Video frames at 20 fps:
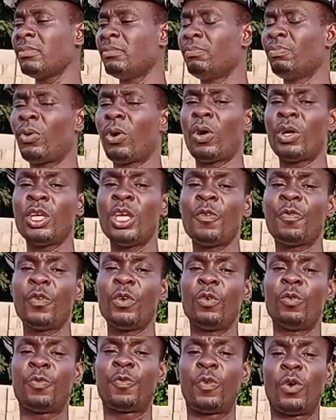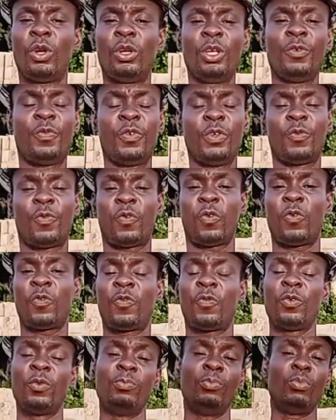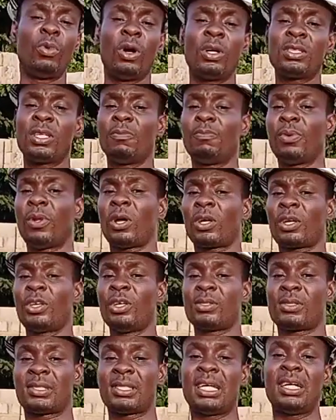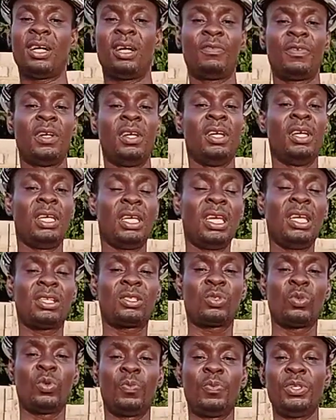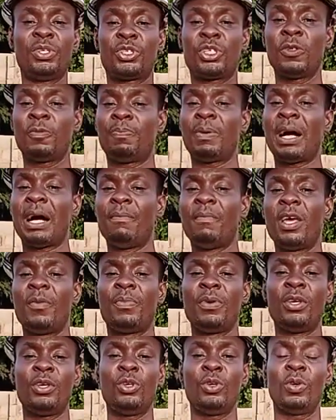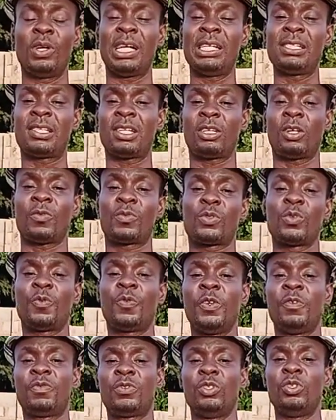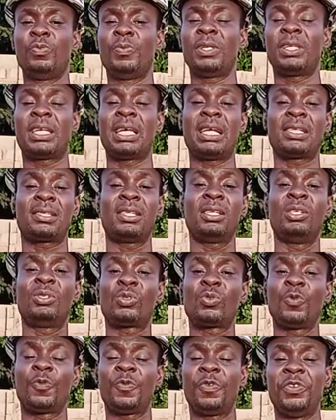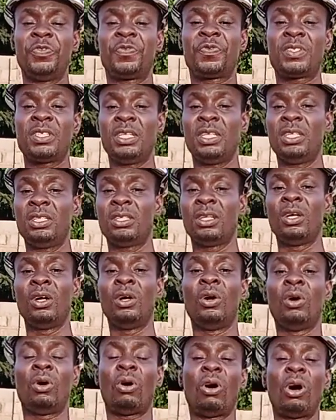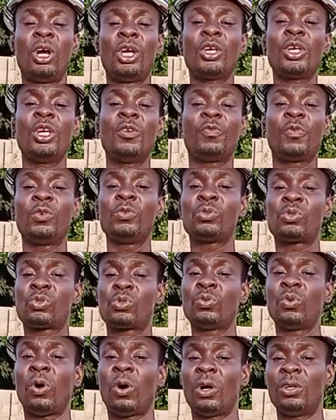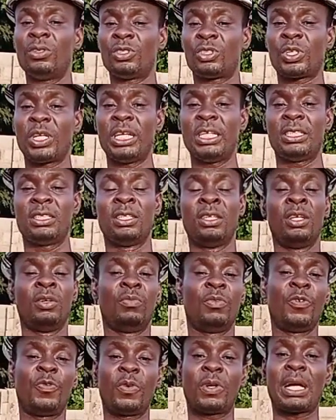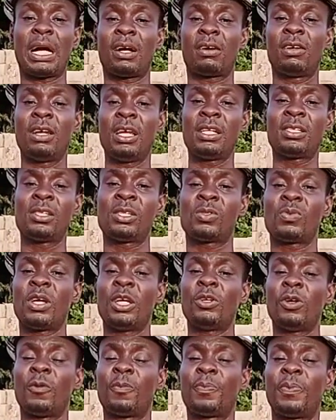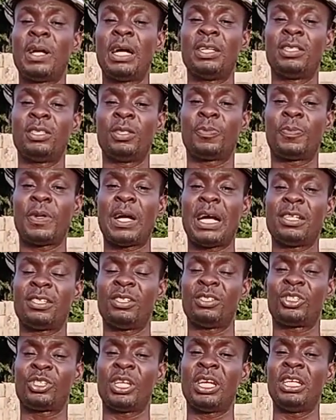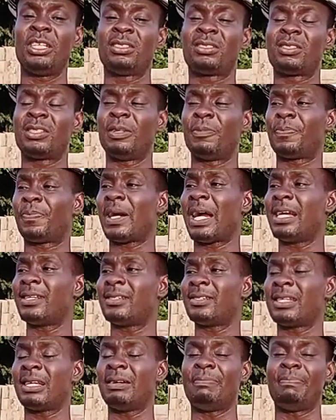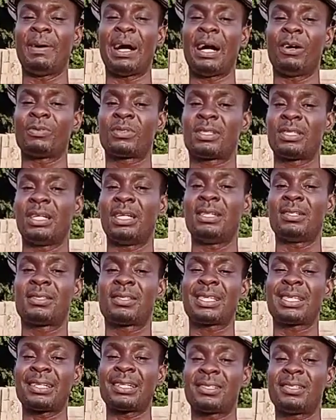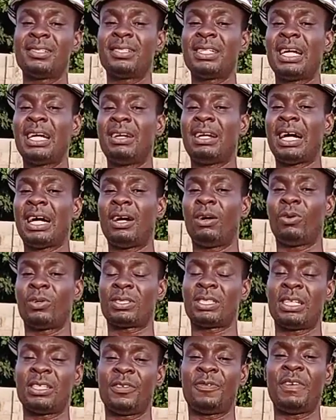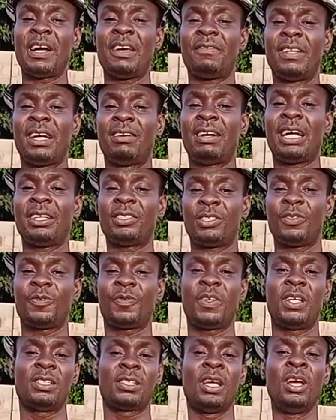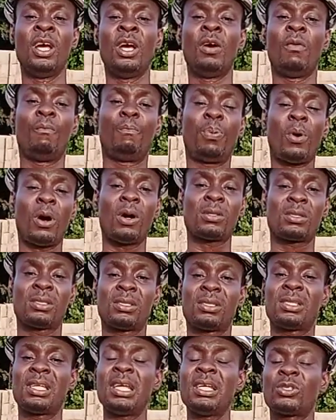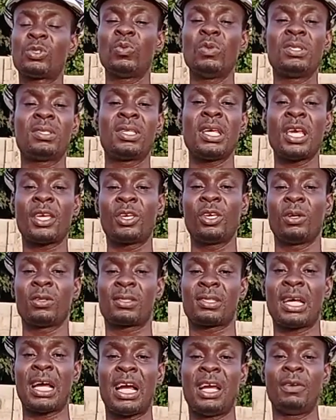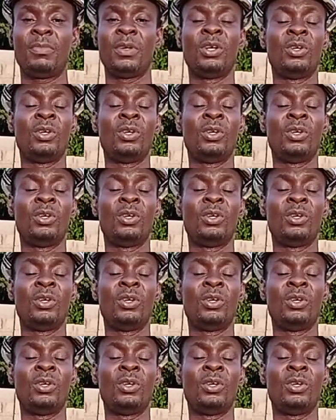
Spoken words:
But if you mold the block yourself, it will be cheaper. Maybe you instead of 250 you'll be getting 215 or even 200. If you calculate it where your price, you change the price is about 30 naira or 35 naira different. But this will take your time.